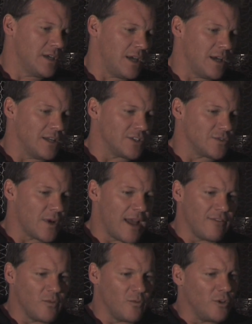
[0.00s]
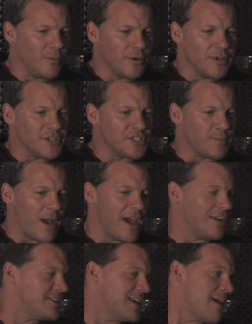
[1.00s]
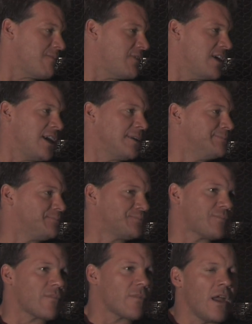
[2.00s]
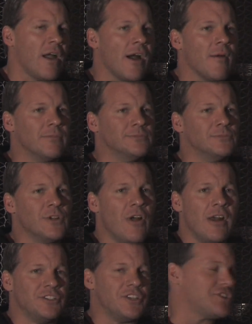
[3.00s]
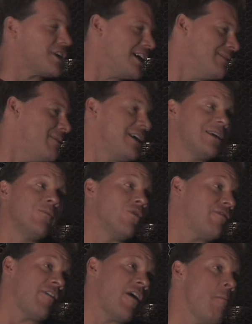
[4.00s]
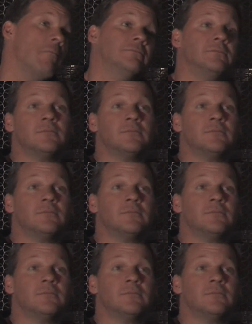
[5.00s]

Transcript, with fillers: uh, Traveling Wilburys, Spinal Tap thing um, just to kind of make it more fun.